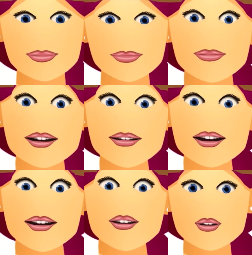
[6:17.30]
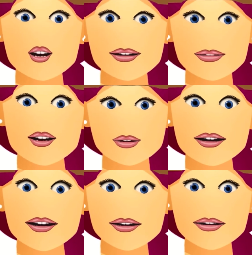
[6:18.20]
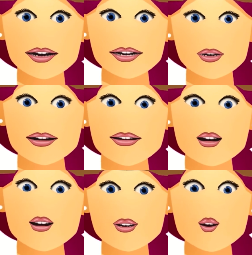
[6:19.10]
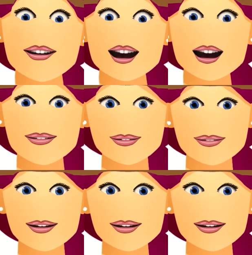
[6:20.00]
You'll notice that this letter has a guttural sound.